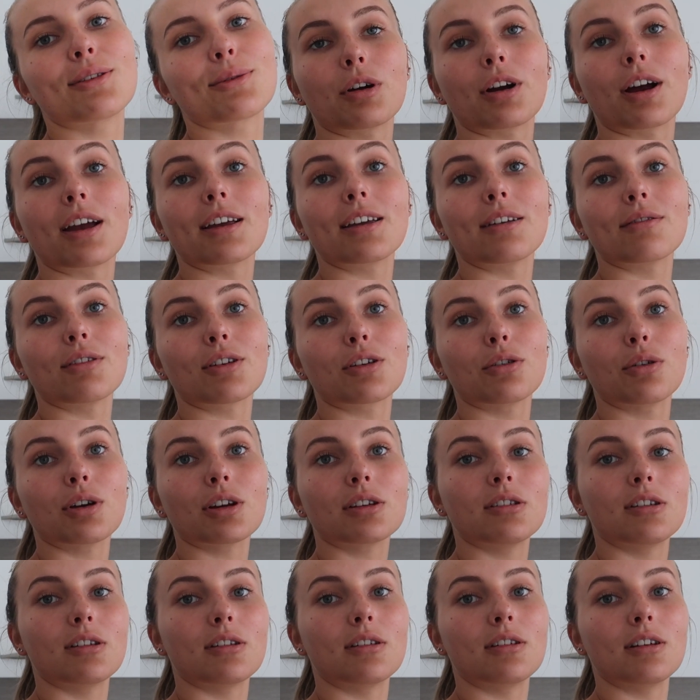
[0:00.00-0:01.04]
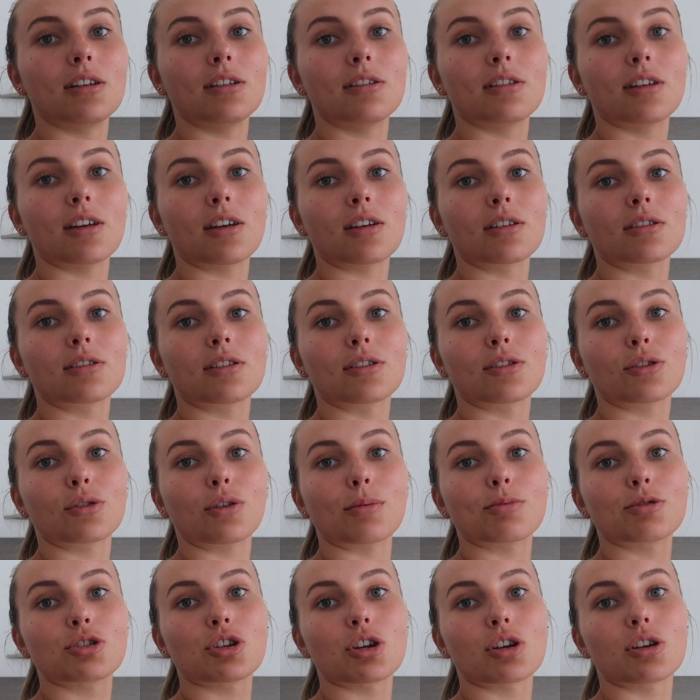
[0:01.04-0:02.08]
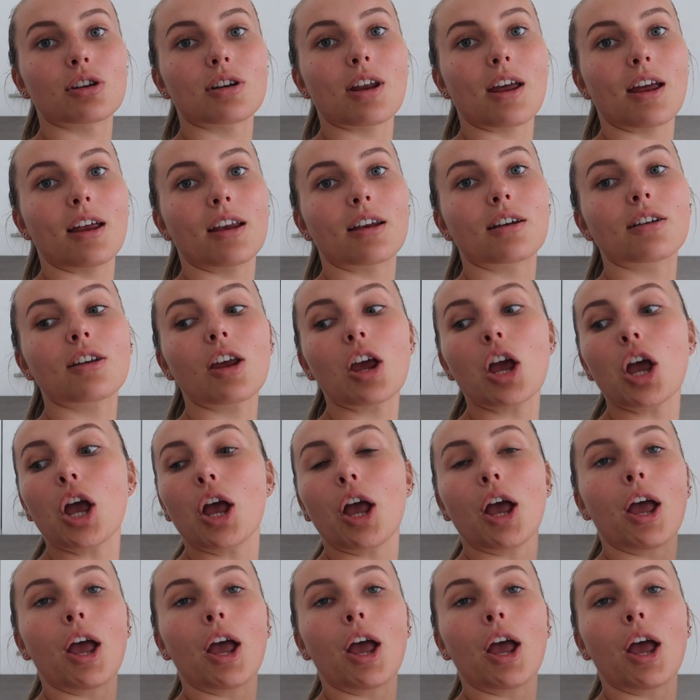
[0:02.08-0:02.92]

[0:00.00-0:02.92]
where I give a quick detailed description and